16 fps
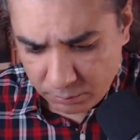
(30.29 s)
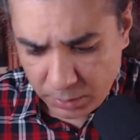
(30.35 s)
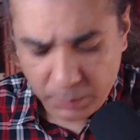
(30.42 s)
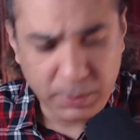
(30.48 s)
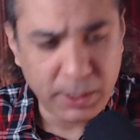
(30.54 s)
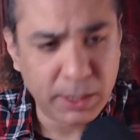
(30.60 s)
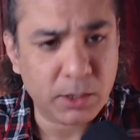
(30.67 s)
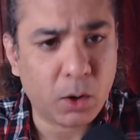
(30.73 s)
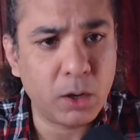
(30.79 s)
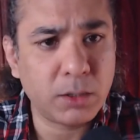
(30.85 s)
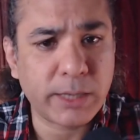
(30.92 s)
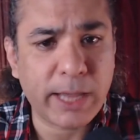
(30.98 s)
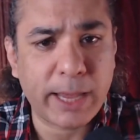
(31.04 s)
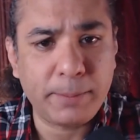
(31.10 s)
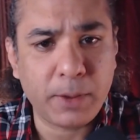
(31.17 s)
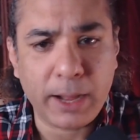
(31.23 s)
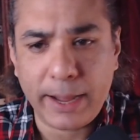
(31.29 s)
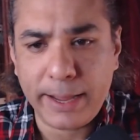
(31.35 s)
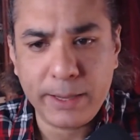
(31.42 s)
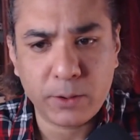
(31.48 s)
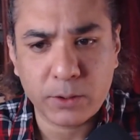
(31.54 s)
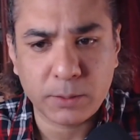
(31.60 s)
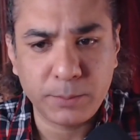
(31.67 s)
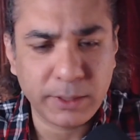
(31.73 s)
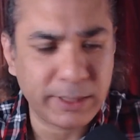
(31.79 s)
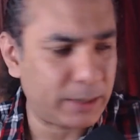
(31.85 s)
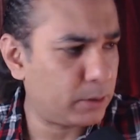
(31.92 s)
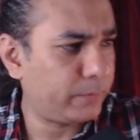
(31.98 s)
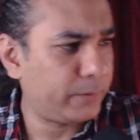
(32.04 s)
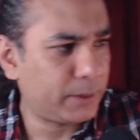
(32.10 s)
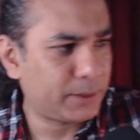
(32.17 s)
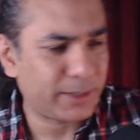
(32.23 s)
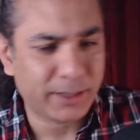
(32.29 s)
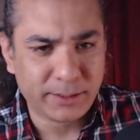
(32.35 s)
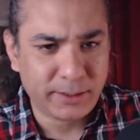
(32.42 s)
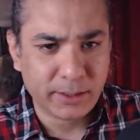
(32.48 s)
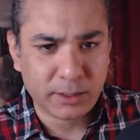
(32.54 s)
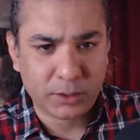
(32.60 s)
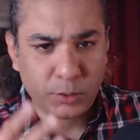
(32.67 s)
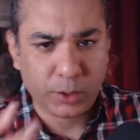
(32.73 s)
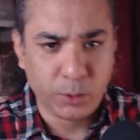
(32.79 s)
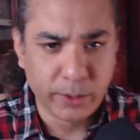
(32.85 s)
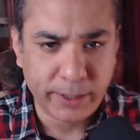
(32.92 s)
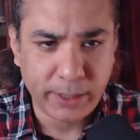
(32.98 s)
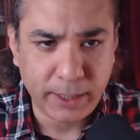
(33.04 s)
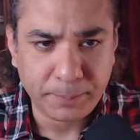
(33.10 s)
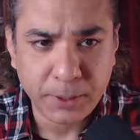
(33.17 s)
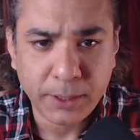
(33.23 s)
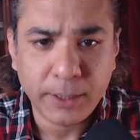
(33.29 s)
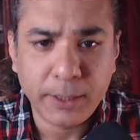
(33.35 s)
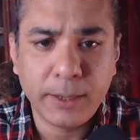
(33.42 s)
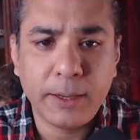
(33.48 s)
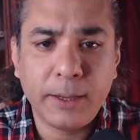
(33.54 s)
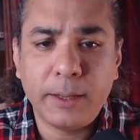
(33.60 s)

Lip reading: maybe an all-time high or something. I don't have the statistics. You can look it up.